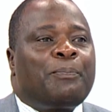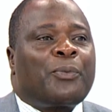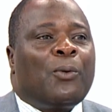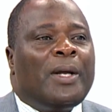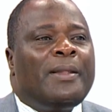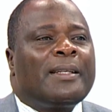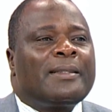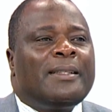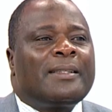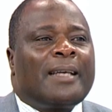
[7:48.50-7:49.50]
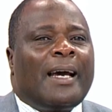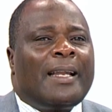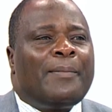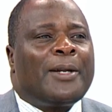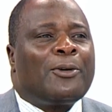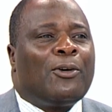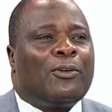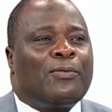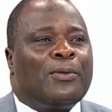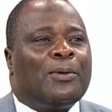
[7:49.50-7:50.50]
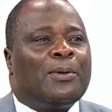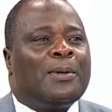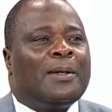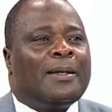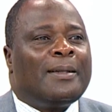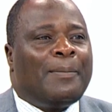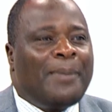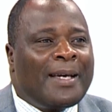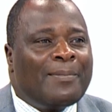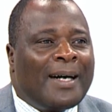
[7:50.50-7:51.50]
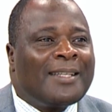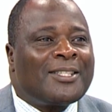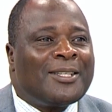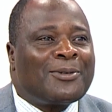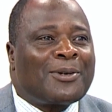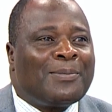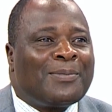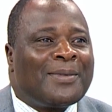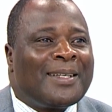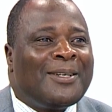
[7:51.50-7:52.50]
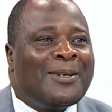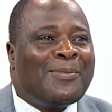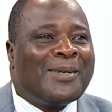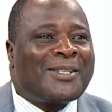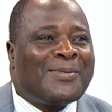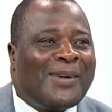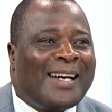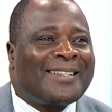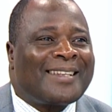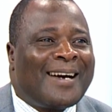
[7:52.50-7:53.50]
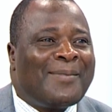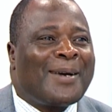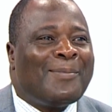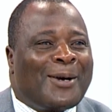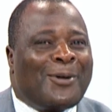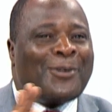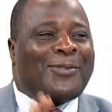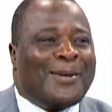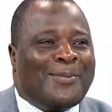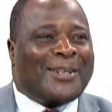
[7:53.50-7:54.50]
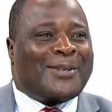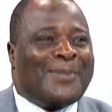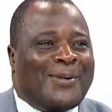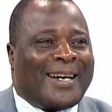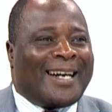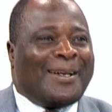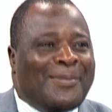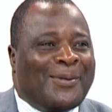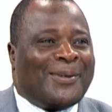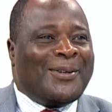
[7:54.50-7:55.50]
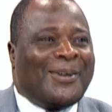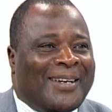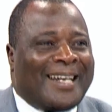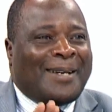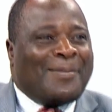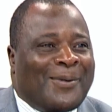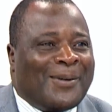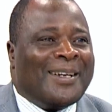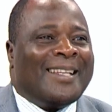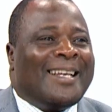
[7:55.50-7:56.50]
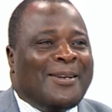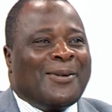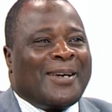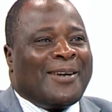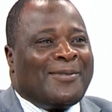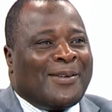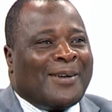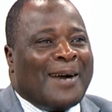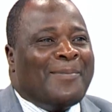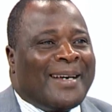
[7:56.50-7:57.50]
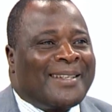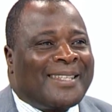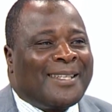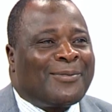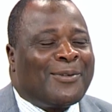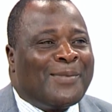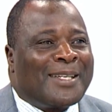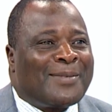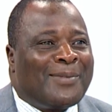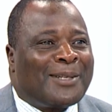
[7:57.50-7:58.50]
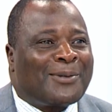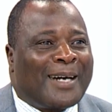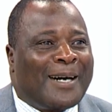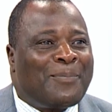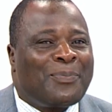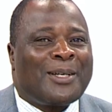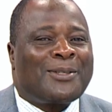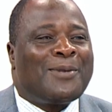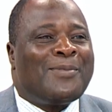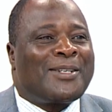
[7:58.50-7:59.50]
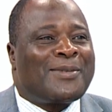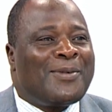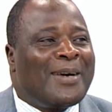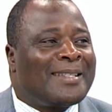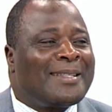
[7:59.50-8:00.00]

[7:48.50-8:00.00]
when there is this element of the big man syndrome, you know, Mheshimiwa is coming, Makofi, Mheshimiwa, Karibu, you know, Karibu. Then you give a big seat for Mheshimiwa to come. So Mheshimiwa is